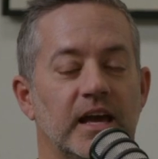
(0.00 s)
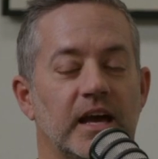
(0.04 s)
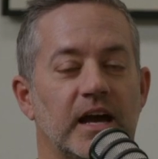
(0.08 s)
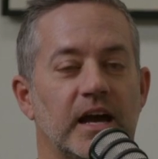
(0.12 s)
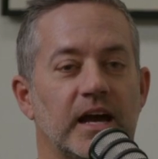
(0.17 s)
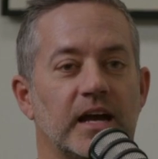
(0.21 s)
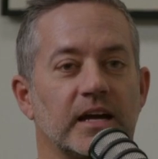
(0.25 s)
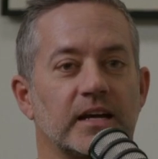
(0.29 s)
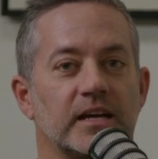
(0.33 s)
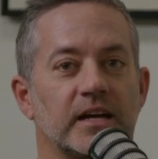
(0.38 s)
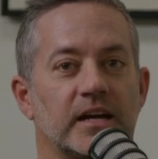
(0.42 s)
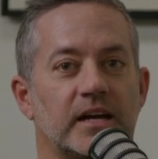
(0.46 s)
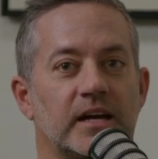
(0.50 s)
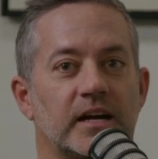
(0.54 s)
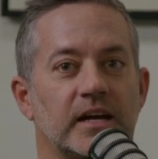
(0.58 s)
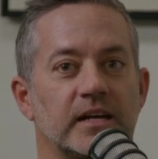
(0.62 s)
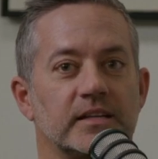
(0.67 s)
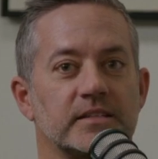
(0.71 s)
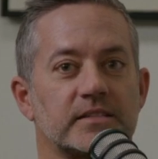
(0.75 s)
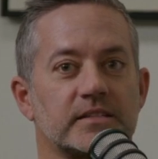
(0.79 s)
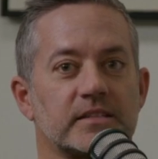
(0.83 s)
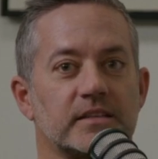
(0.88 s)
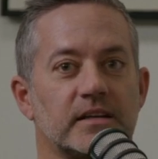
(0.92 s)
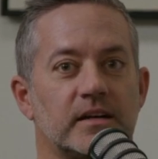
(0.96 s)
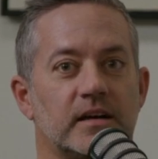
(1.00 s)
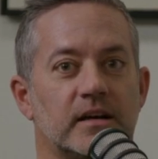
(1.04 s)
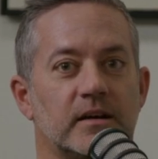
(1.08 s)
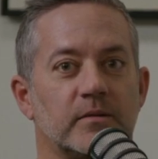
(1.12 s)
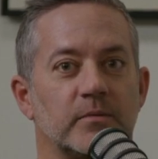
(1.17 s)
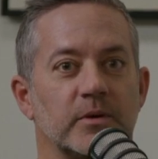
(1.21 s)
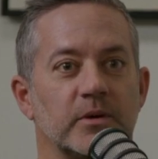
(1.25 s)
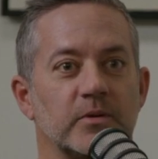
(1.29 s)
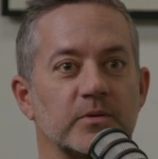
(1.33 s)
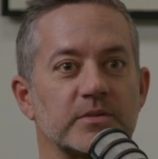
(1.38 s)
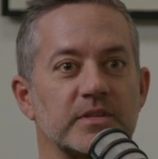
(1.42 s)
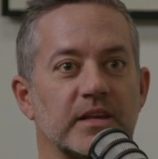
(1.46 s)
I got
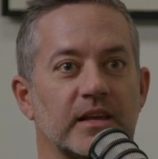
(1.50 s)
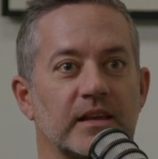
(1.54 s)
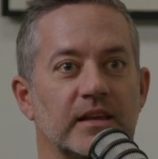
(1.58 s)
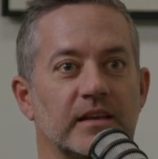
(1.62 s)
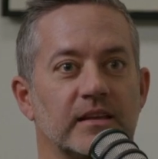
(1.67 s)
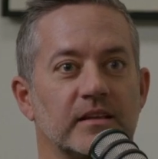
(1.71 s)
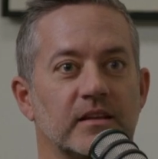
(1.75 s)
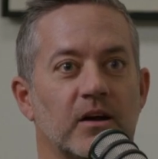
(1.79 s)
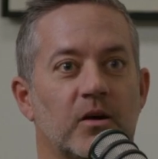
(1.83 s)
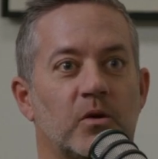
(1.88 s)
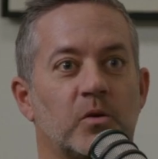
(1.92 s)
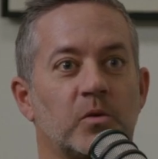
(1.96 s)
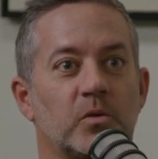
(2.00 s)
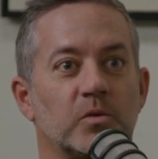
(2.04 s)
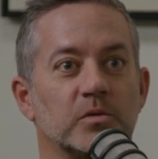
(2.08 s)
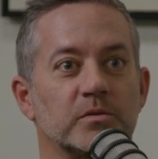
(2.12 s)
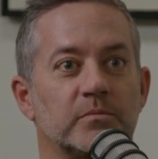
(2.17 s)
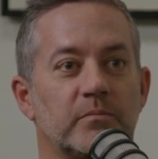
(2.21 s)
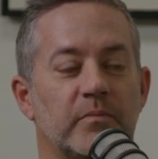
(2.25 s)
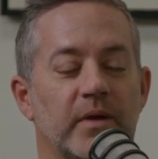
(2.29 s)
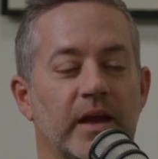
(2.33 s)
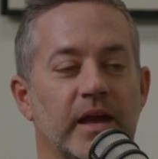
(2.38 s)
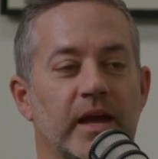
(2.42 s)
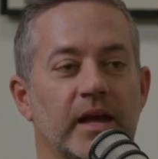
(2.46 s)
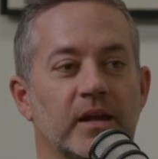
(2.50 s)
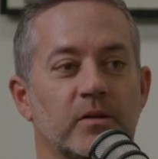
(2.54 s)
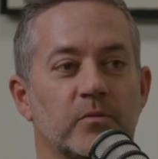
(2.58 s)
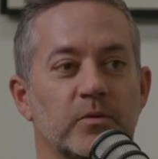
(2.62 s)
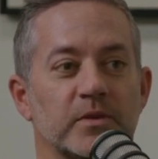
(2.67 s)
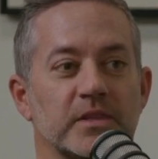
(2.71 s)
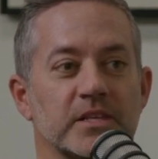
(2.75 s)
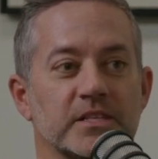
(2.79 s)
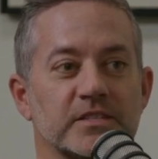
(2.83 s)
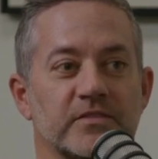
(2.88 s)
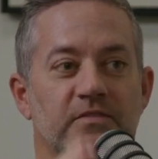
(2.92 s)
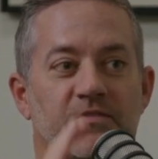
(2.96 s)
um, it was a old man
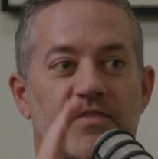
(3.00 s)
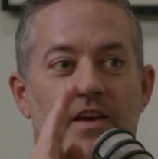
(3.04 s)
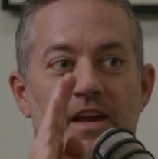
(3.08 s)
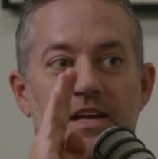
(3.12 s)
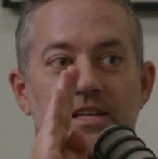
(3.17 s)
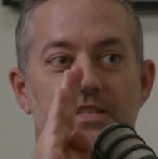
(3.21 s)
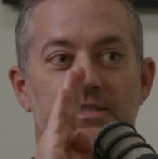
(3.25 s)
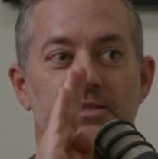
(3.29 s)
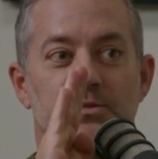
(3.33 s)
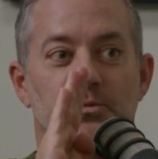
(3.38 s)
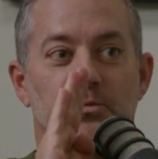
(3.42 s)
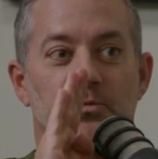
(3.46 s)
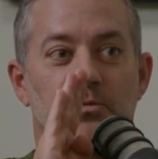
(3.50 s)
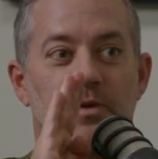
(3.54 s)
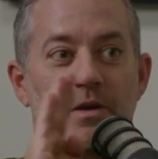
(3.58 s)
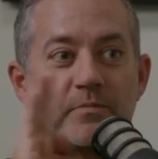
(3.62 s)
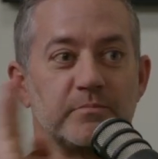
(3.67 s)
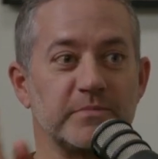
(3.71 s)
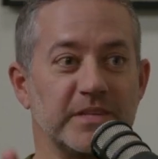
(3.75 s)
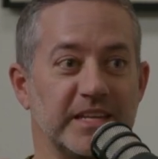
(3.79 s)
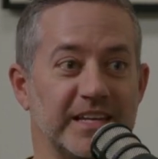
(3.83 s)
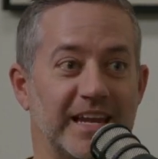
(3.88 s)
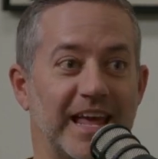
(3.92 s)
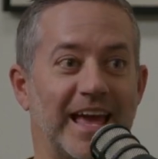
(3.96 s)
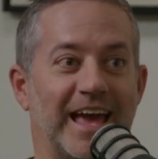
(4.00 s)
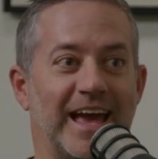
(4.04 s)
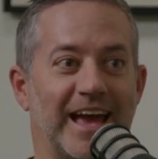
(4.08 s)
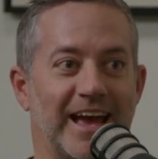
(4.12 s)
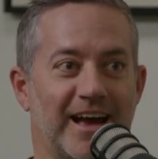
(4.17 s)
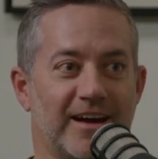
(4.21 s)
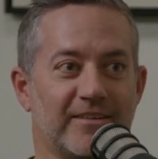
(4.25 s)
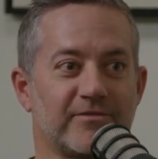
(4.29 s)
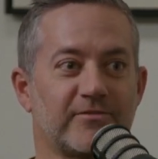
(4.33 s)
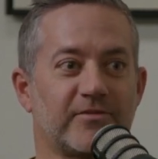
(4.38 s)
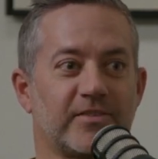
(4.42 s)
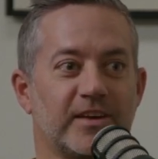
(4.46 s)
with his face ripped in
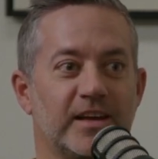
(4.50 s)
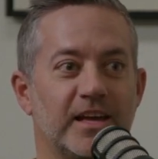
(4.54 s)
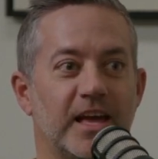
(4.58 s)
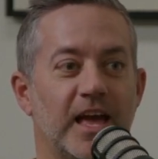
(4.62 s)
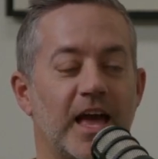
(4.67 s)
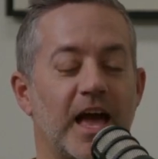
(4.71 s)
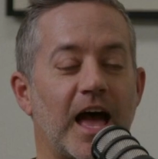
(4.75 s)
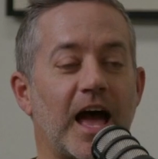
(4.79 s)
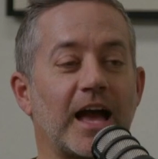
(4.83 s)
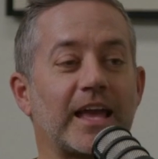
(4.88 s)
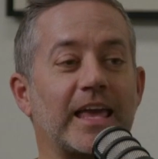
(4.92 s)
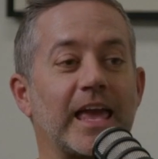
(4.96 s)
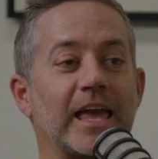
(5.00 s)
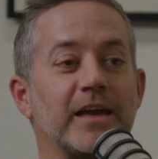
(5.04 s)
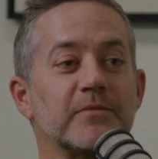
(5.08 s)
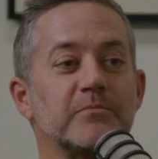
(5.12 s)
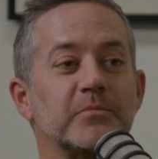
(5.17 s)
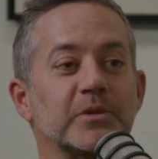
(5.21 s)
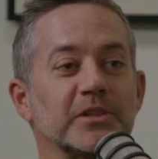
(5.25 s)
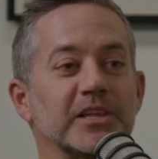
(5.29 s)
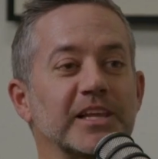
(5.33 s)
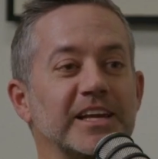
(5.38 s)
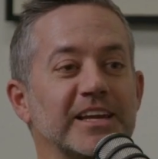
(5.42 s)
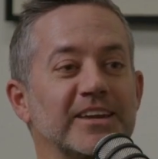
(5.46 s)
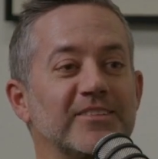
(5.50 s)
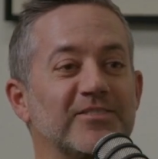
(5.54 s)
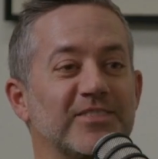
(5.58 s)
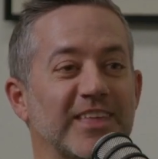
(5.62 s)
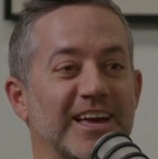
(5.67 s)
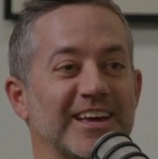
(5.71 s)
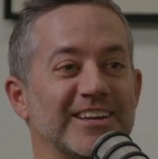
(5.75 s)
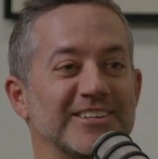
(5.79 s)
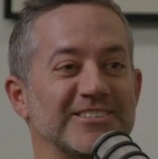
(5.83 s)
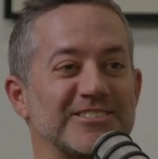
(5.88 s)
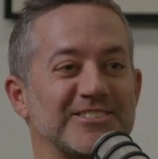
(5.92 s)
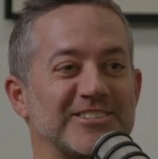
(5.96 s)
half. Oh. I can't believe
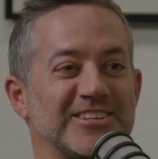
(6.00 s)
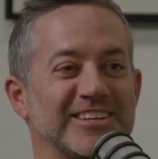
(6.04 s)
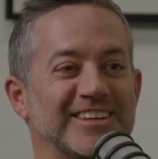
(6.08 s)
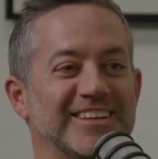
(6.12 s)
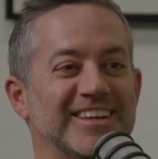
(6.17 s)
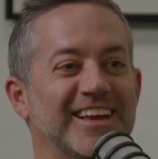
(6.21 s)
that she.